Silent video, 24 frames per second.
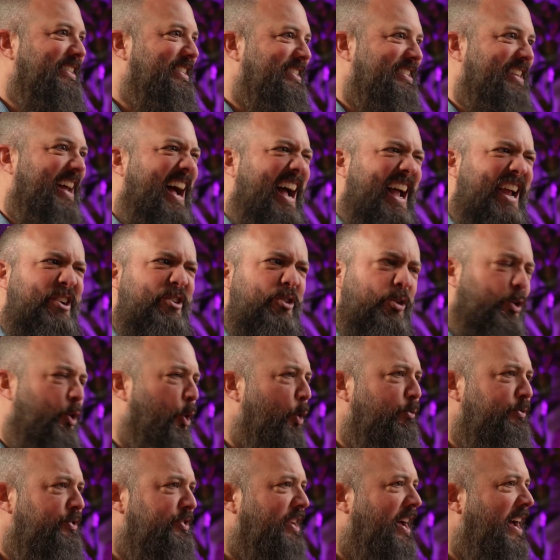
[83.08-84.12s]
Sine or
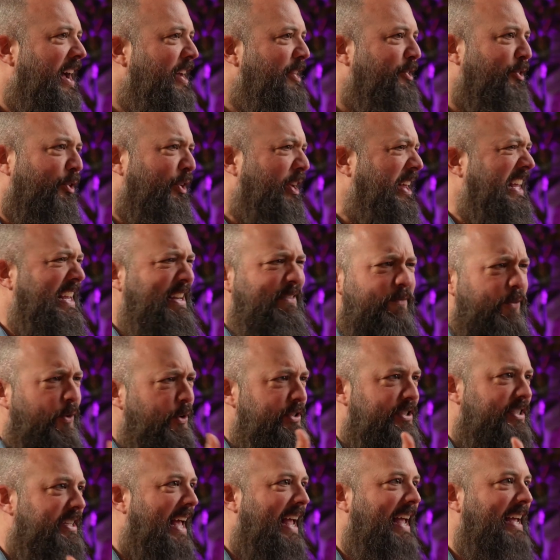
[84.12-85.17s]
cosine or
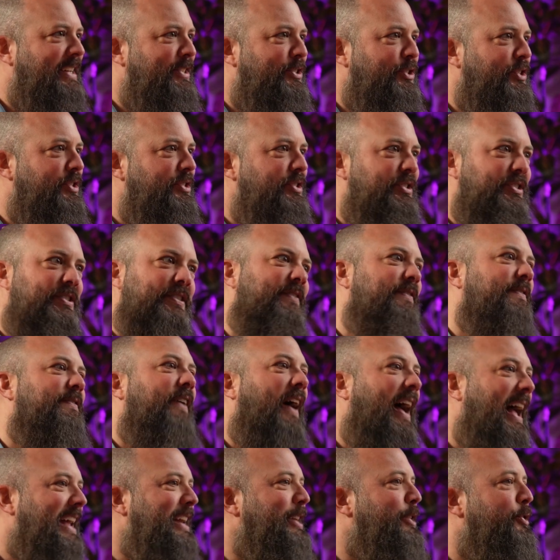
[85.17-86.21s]
inverse tangents to
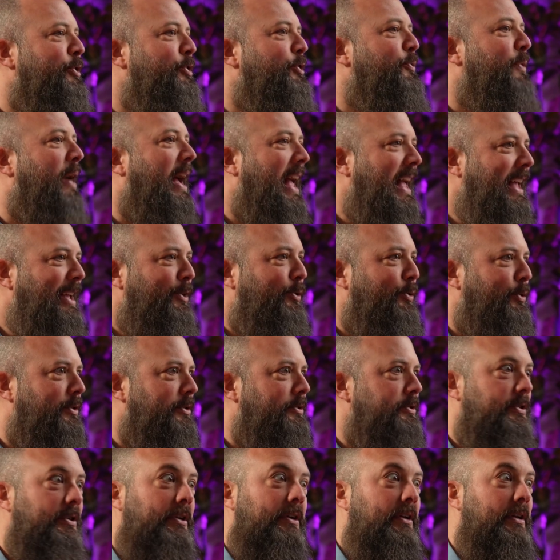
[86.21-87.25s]
find the new
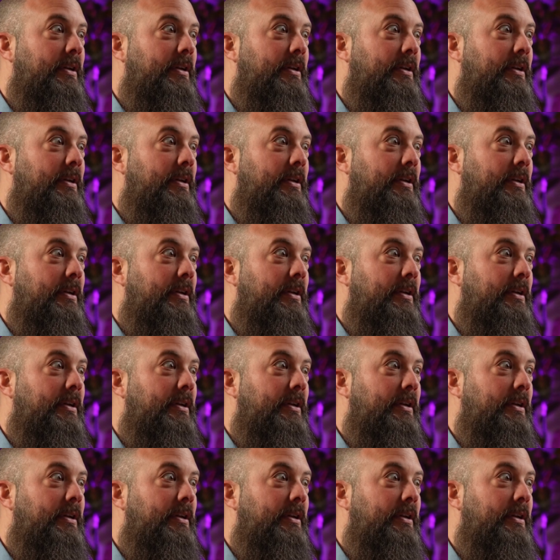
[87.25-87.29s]
angles,